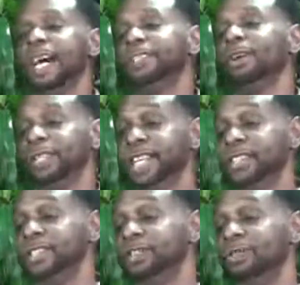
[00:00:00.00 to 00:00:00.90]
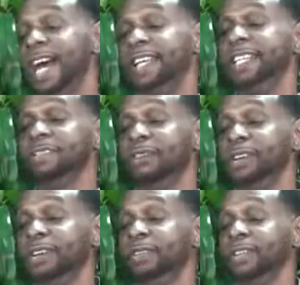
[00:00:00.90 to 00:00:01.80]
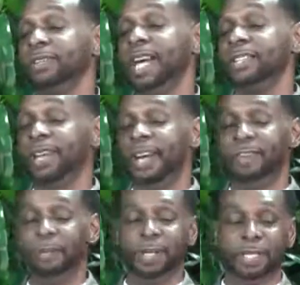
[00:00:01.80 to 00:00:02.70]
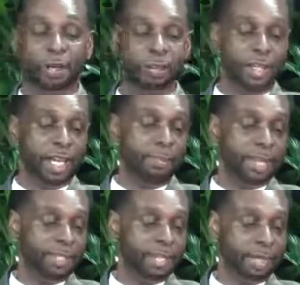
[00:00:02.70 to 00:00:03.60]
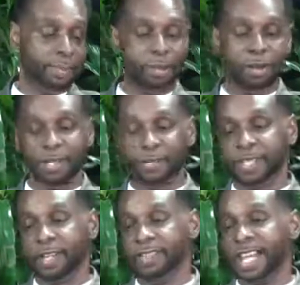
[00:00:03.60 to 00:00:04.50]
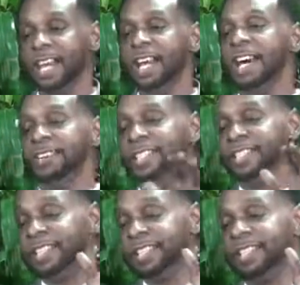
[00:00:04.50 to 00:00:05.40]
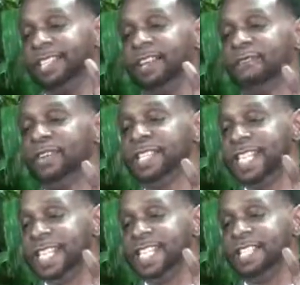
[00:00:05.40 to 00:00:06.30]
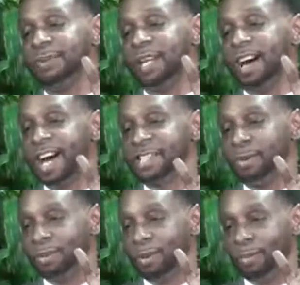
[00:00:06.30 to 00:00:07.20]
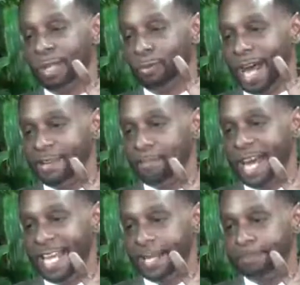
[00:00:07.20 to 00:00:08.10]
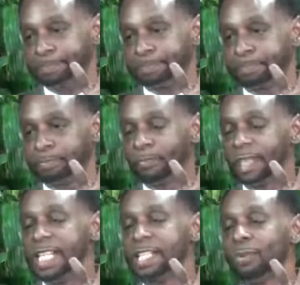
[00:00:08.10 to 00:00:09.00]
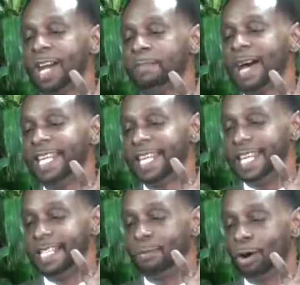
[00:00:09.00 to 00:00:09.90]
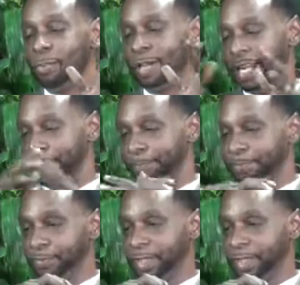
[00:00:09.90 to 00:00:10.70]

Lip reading: So I told her, yes, she's right. It is crossing racial lines. You got Filipinos, you got Mexican people calling themselves that. The difference is with us, with White Mike, is White Mike is role-playing.